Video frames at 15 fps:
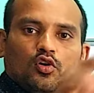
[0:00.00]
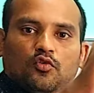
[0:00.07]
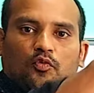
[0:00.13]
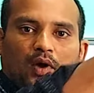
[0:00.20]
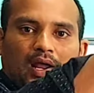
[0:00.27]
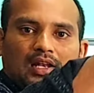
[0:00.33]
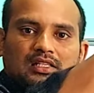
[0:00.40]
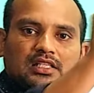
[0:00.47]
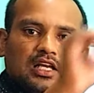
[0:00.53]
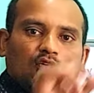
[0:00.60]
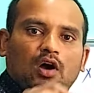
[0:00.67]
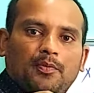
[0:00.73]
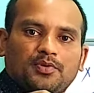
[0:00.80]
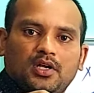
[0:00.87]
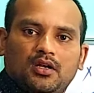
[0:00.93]
to file, save
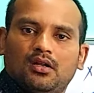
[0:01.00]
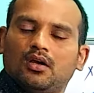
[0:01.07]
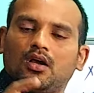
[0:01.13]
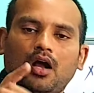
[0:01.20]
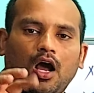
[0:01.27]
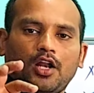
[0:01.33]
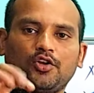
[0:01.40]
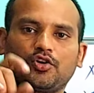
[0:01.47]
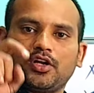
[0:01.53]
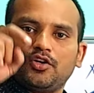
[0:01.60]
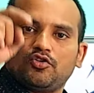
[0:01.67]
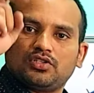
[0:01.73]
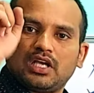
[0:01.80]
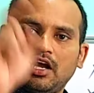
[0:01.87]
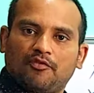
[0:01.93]
option, or you can
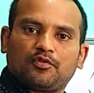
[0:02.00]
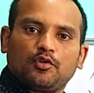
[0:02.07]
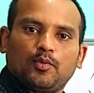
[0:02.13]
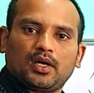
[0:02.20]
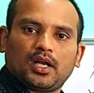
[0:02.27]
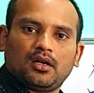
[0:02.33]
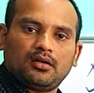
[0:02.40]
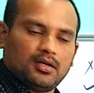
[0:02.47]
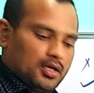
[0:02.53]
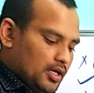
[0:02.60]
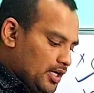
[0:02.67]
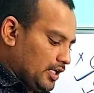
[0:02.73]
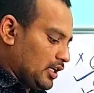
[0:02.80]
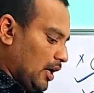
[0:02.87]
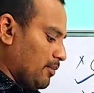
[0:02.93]
use F2 button.
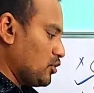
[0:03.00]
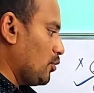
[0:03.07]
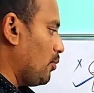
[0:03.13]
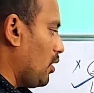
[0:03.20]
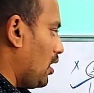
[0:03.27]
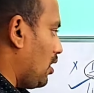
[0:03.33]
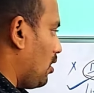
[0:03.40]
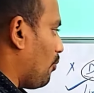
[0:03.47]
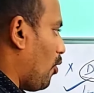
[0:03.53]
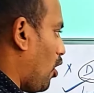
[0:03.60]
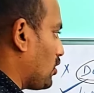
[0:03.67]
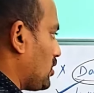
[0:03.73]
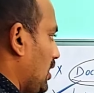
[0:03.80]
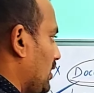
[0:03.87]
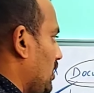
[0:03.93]
It comes to a
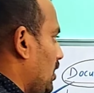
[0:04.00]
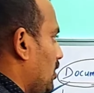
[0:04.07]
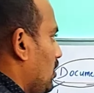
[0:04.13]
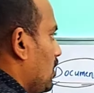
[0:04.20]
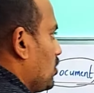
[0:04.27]
box like that.